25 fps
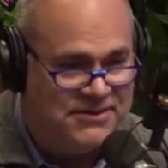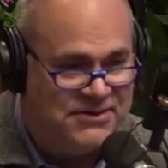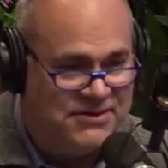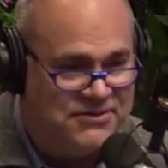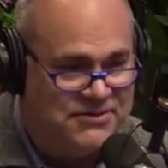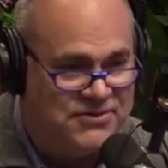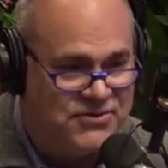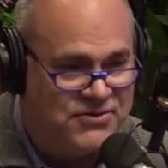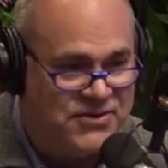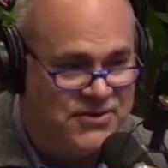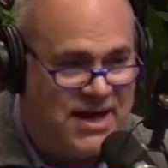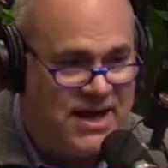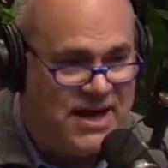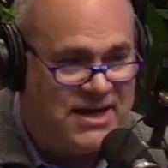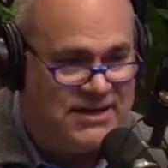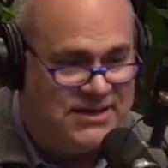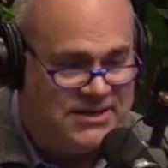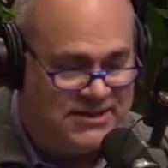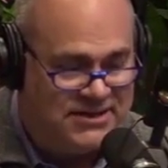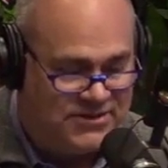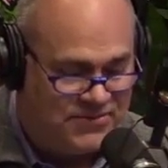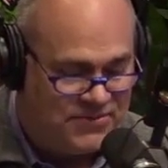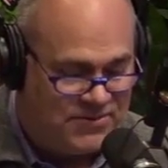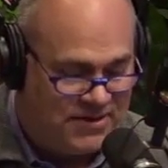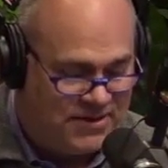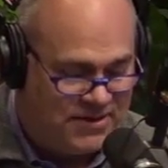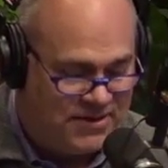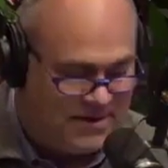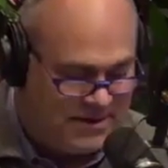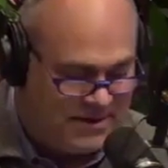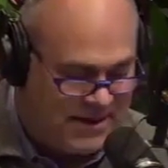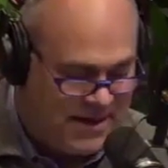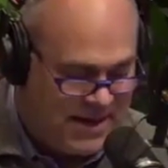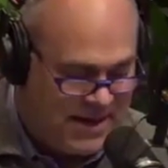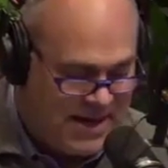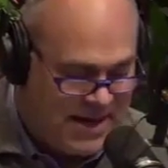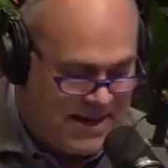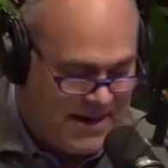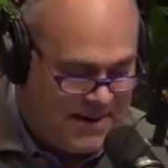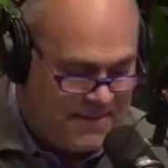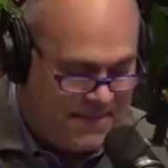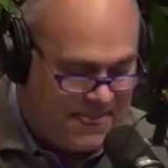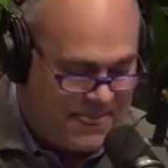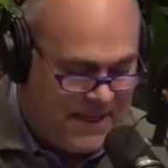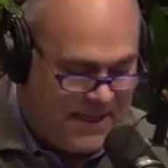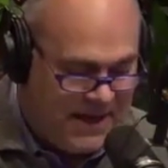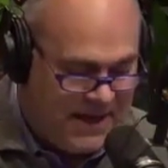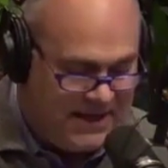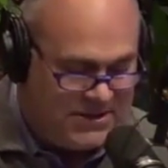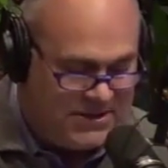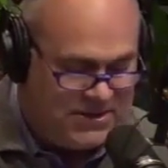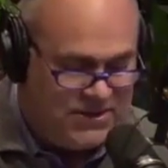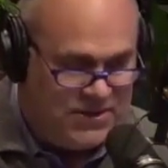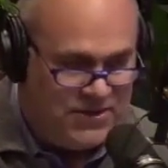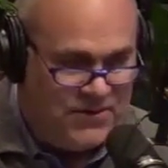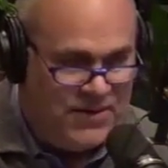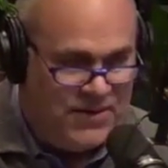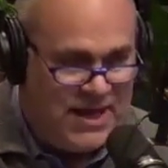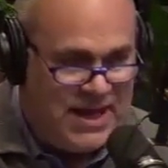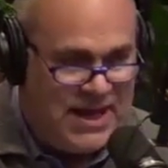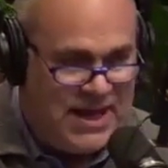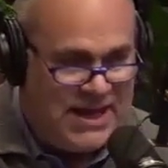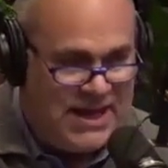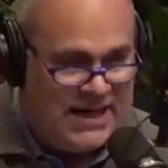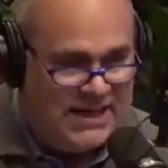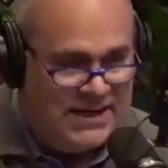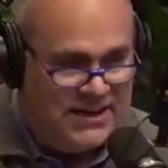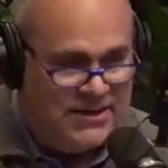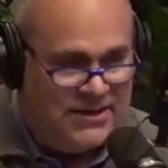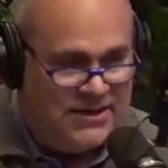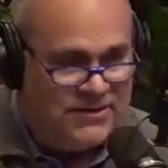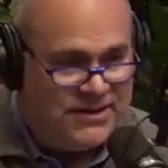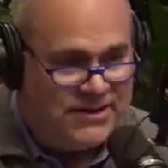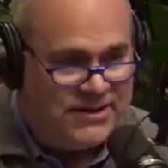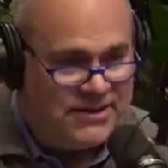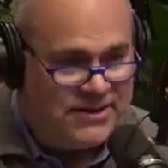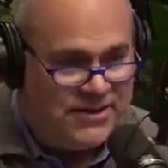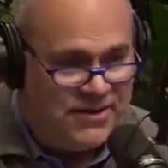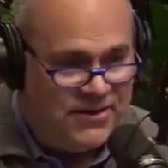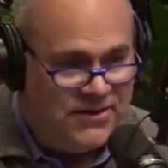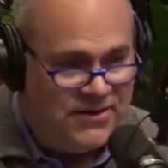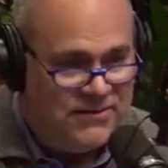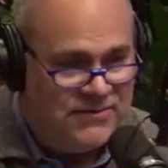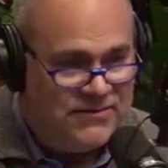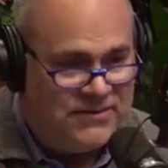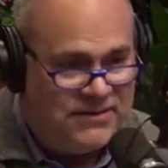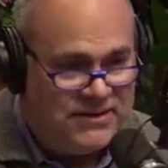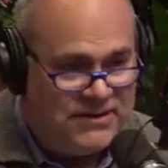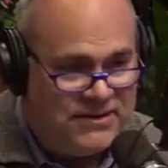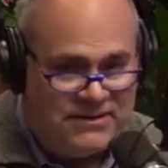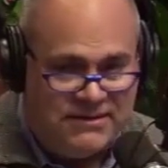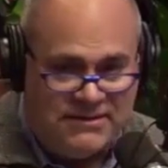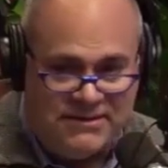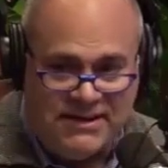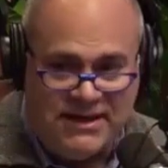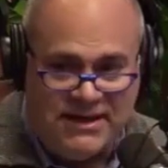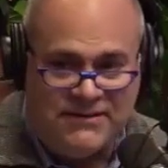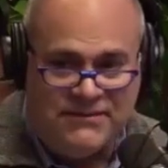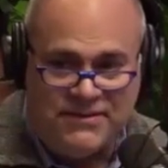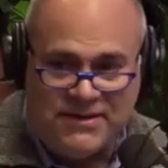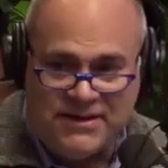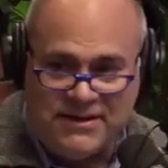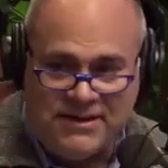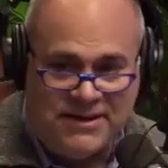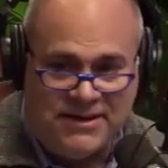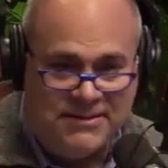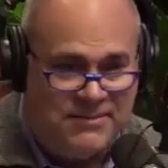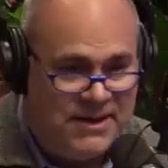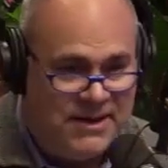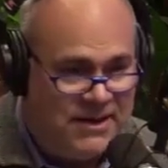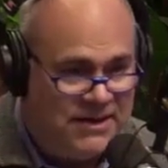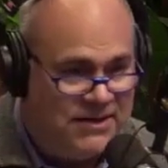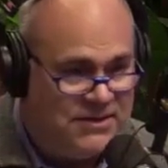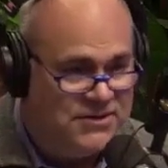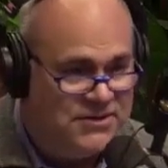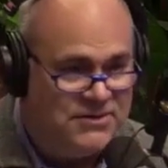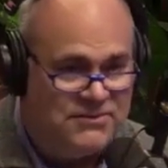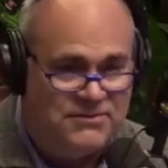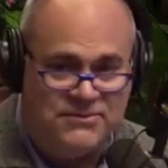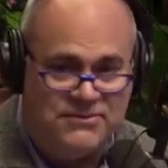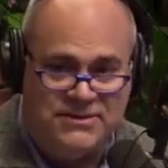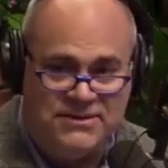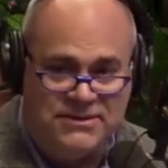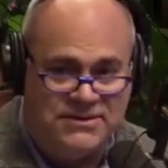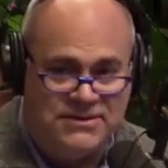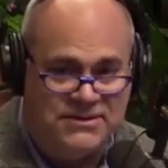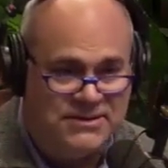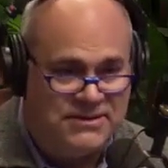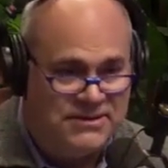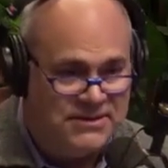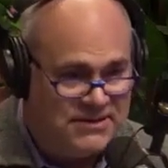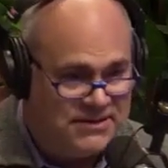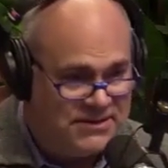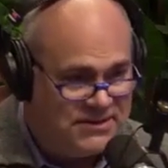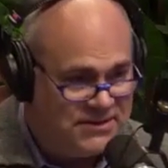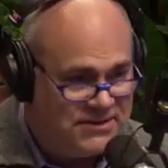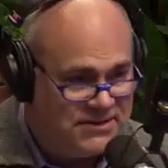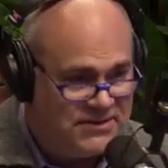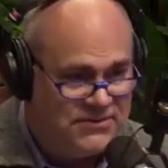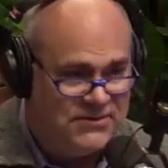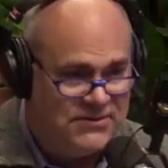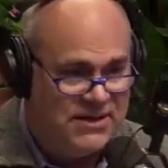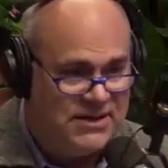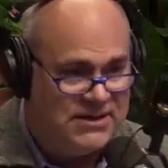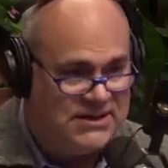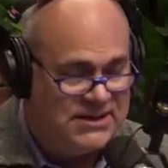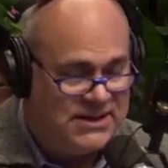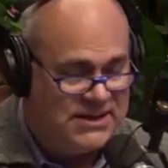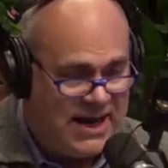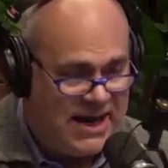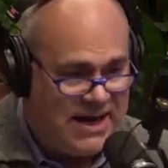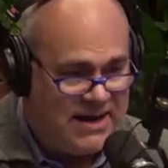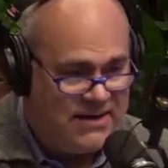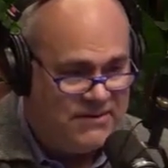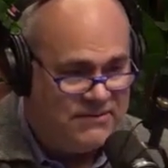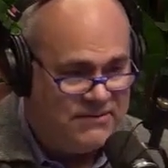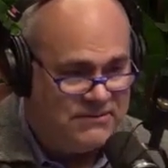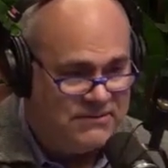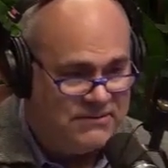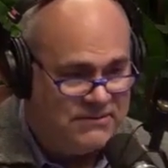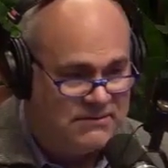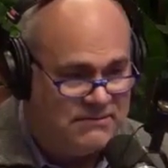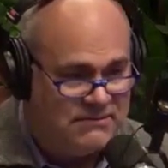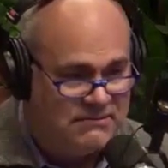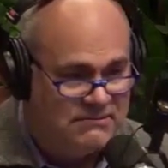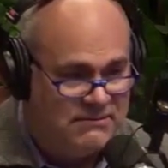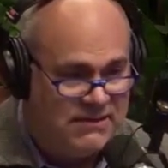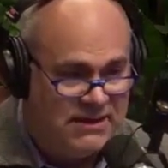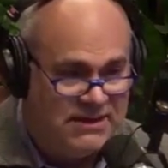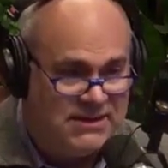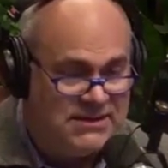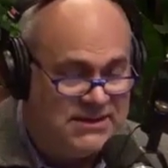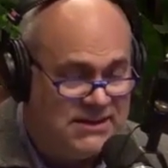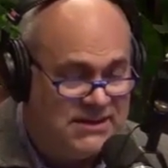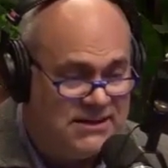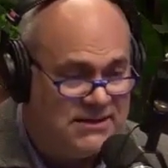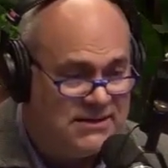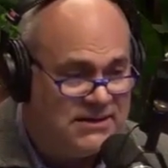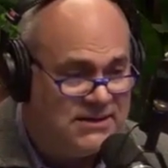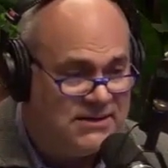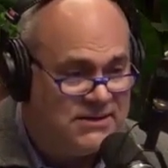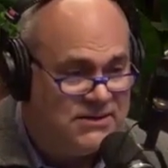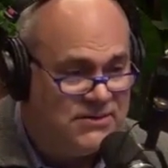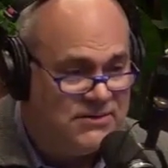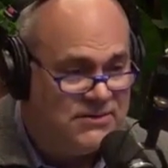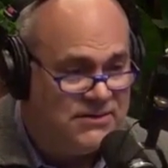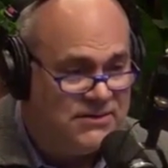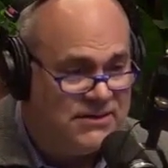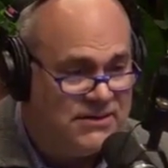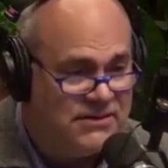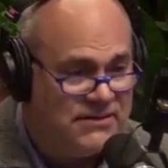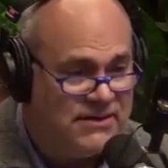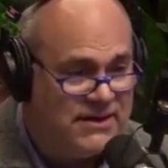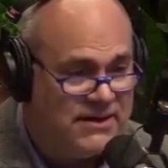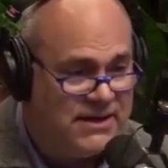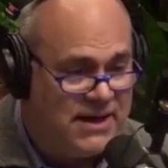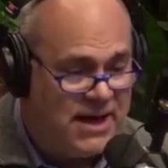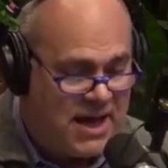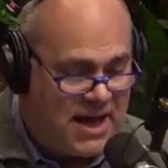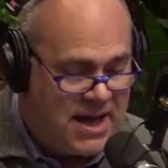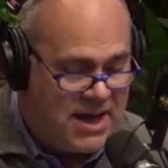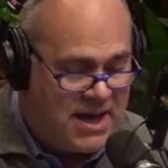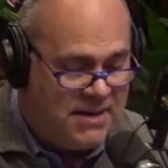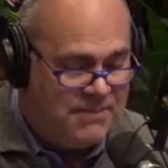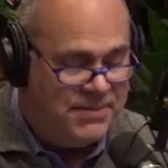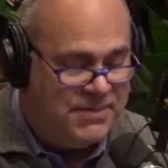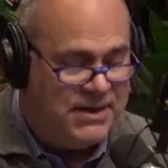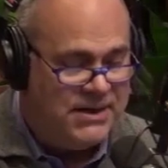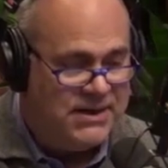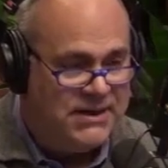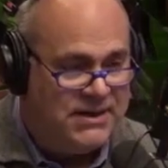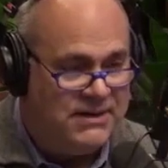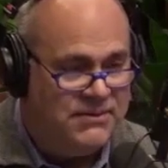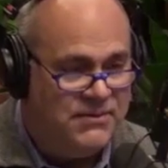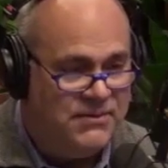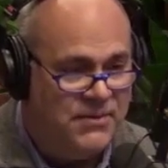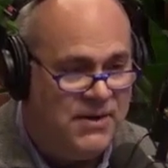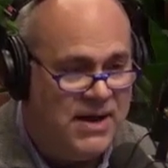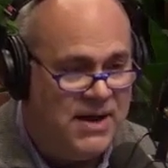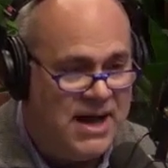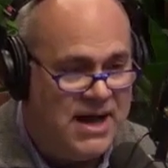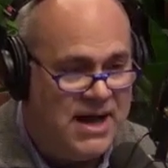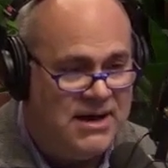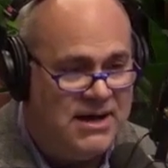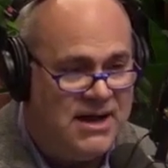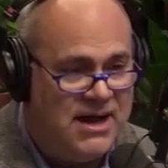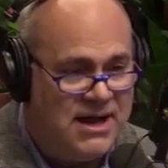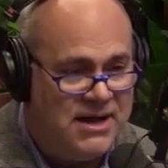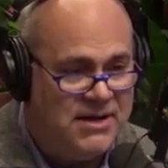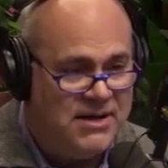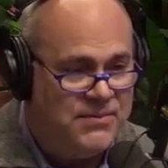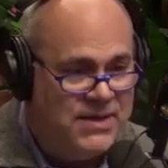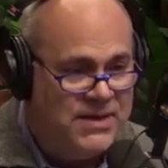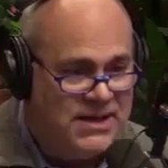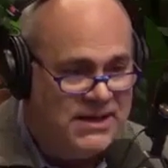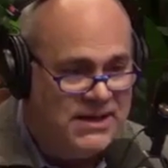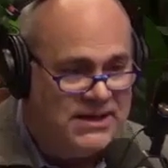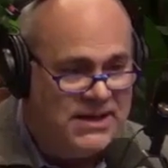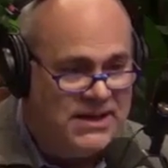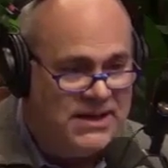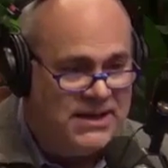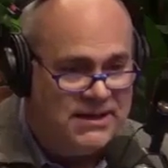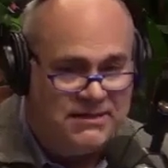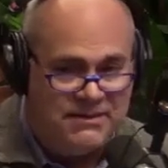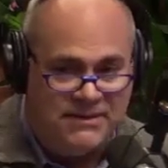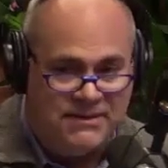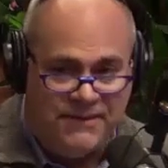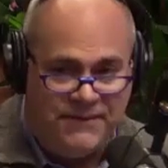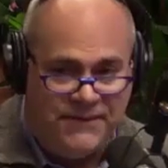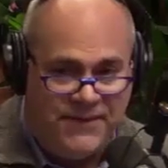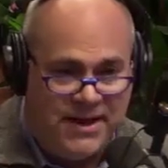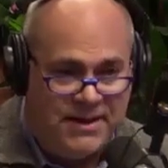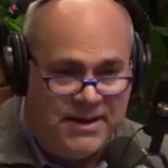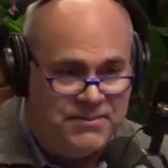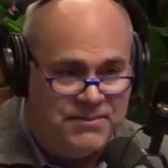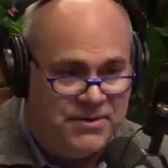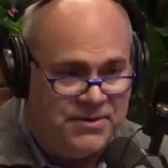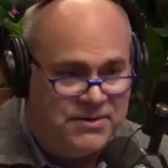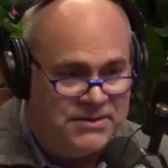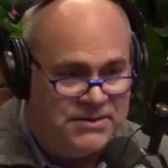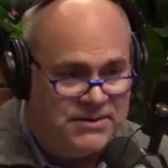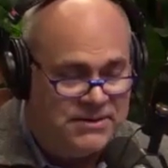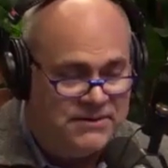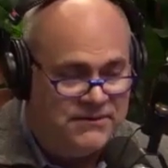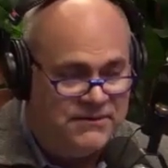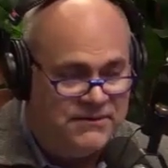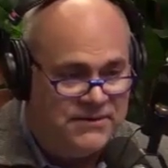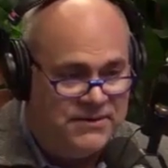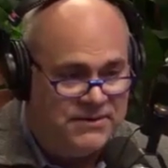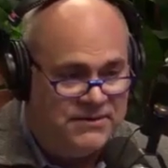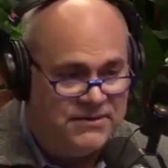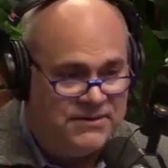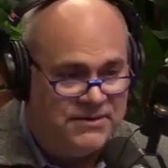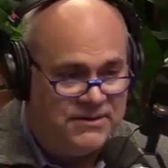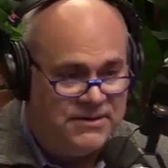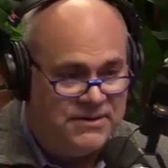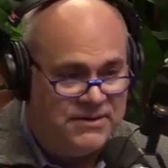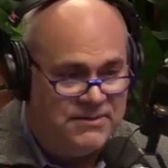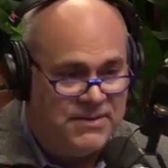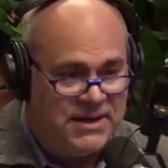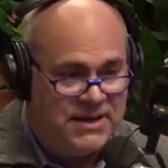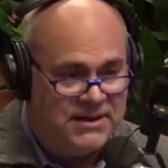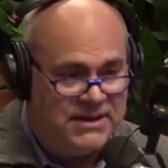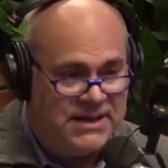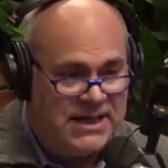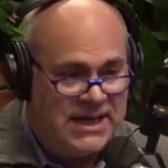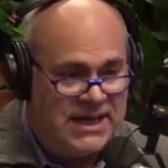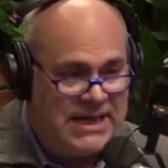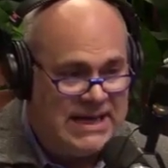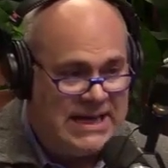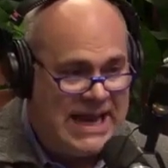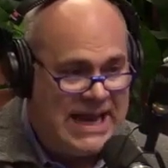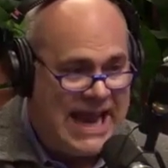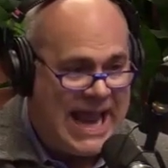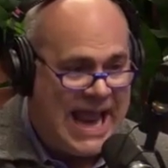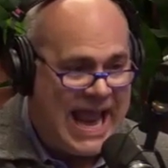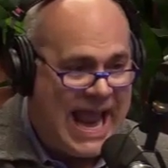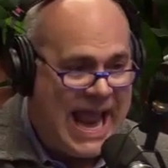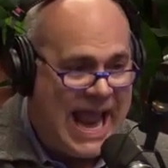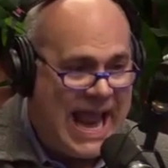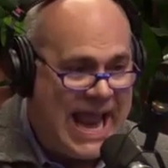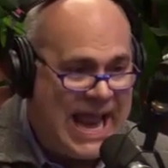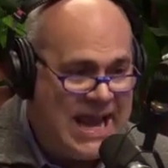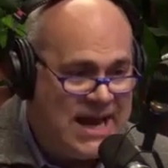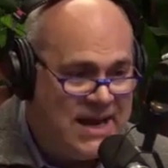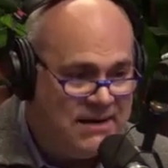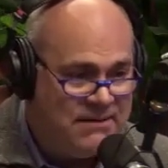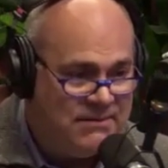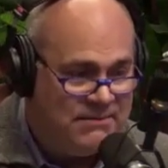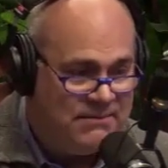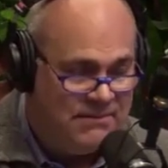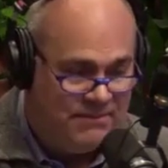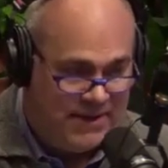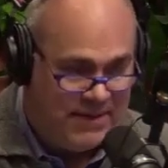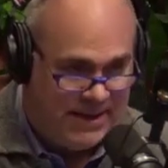you know, strategies work. And so during COVID, that frontline manager was just stressed out mm-hmm. and still is to a degree. But again, how do, how do we get that that person to feel good about that and